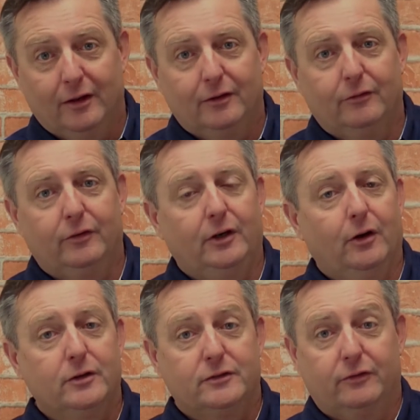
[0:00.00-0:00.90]
The
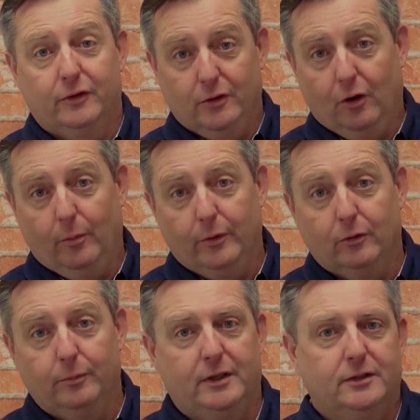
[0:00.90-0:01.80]
video is
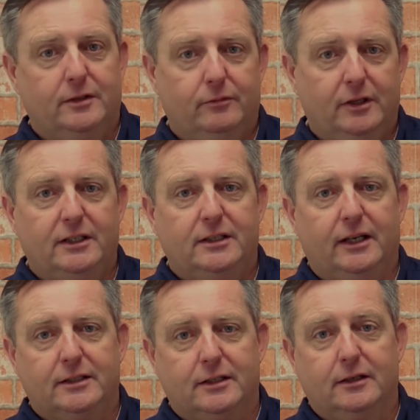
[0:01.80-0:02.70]
phenomenal because it really
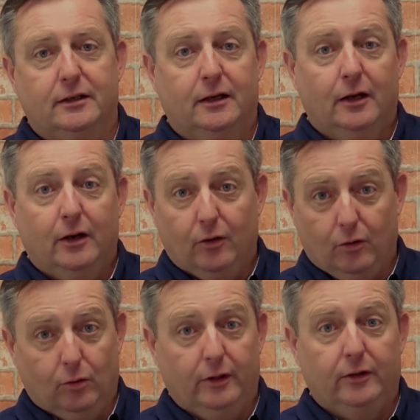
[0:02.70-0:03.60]
takes in
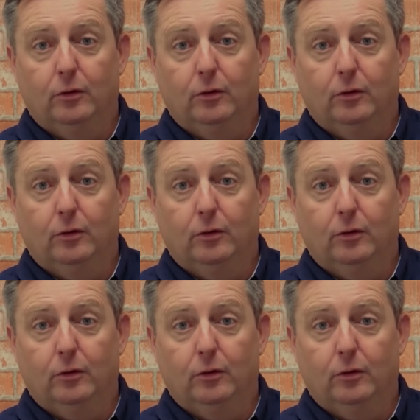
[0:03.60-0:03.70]
all,